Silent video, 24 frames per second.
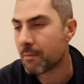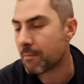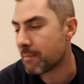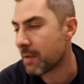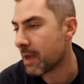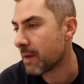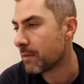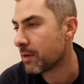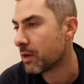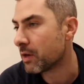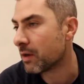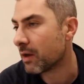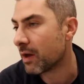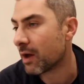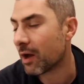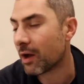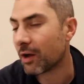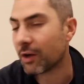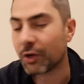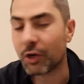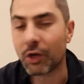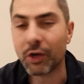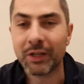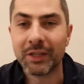maybe
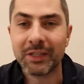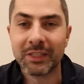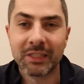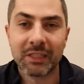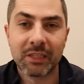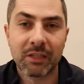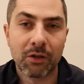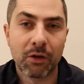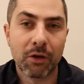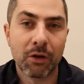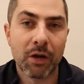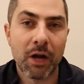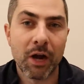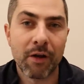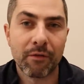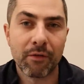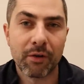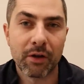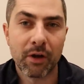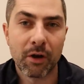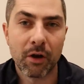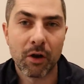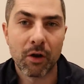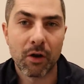could could
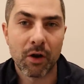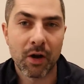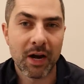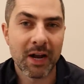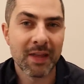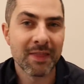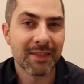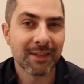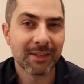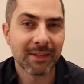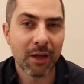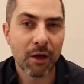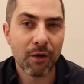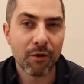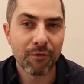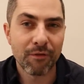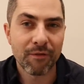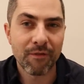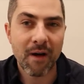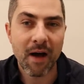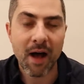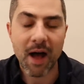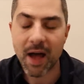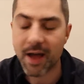hover here in the low
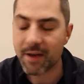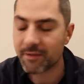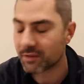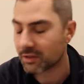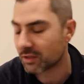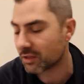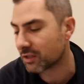fives.